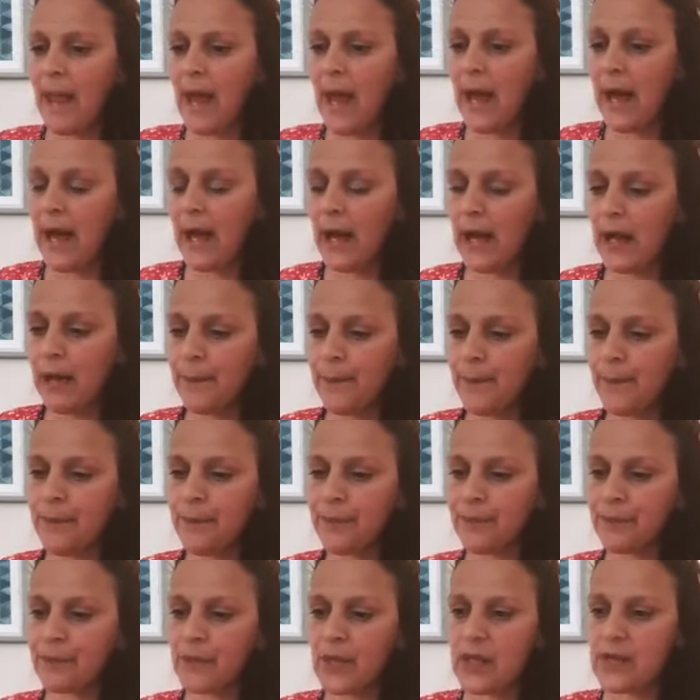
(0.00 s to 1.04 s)

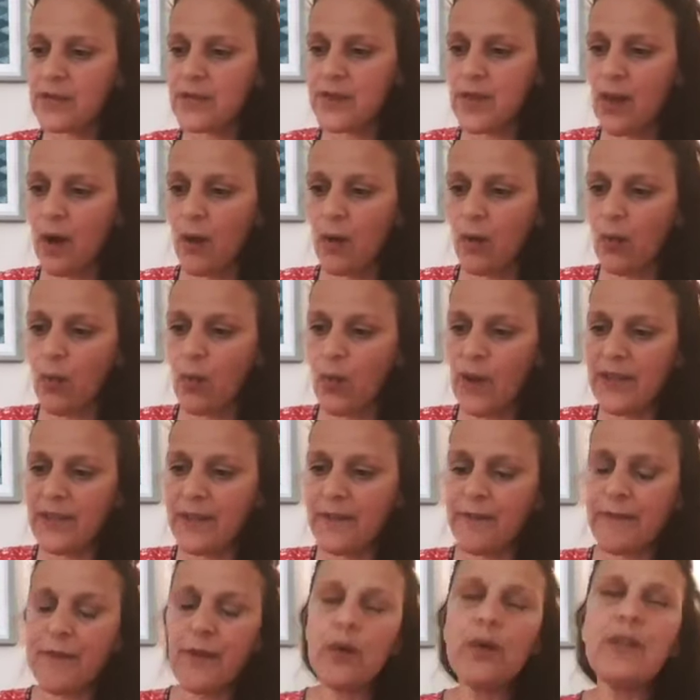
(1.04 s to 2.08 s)
Um, so with
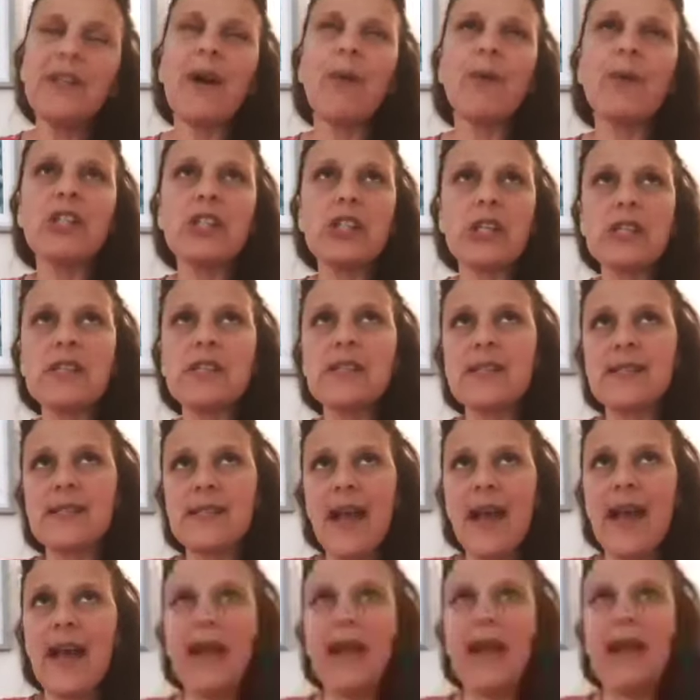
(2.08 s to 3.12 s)
food, I would just
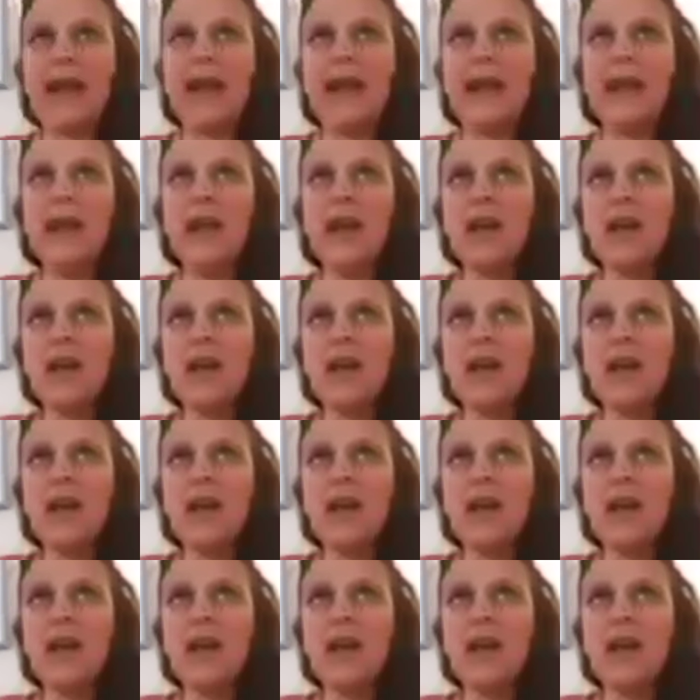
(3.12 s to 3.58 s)
say,